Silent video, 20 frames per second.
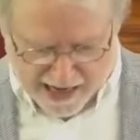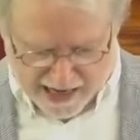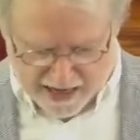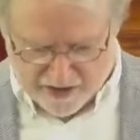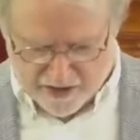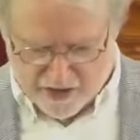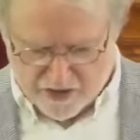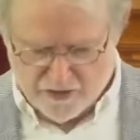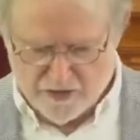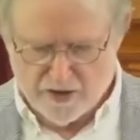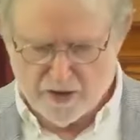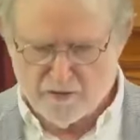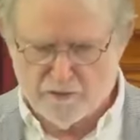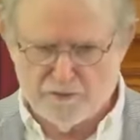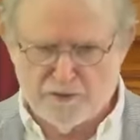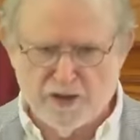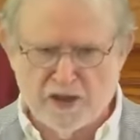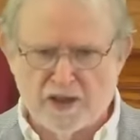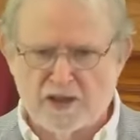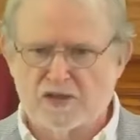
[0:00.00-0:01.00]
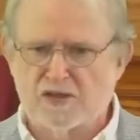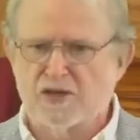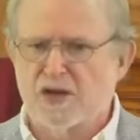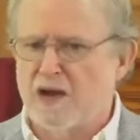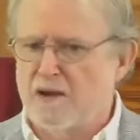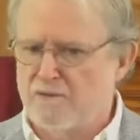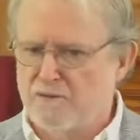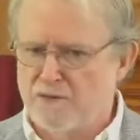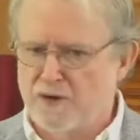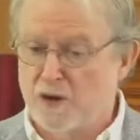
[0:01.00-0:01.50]
and their
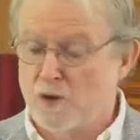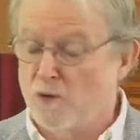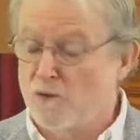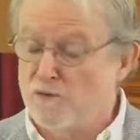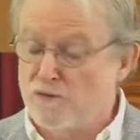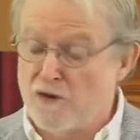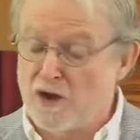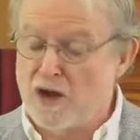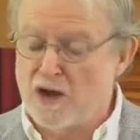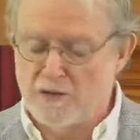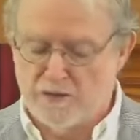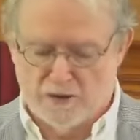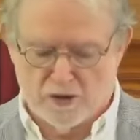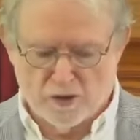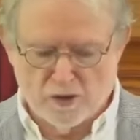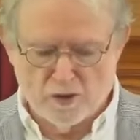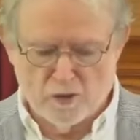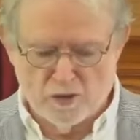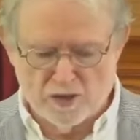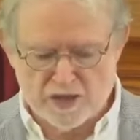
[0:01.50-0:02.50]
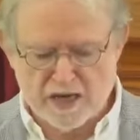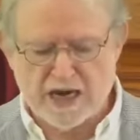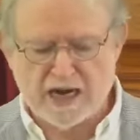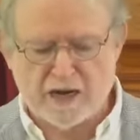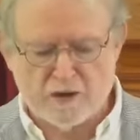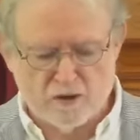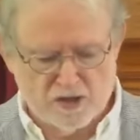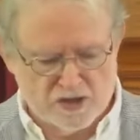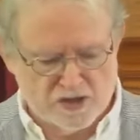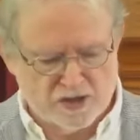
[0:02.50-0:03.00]
philosophical father, who is
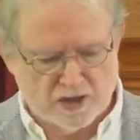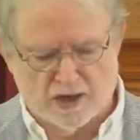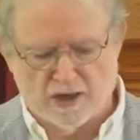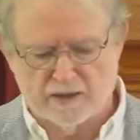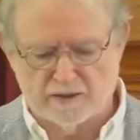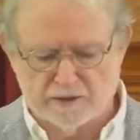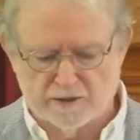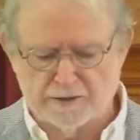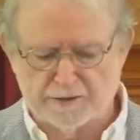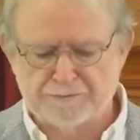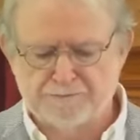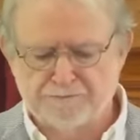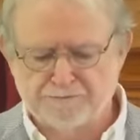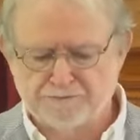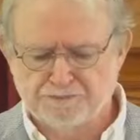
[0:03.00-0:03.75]
Aristotle.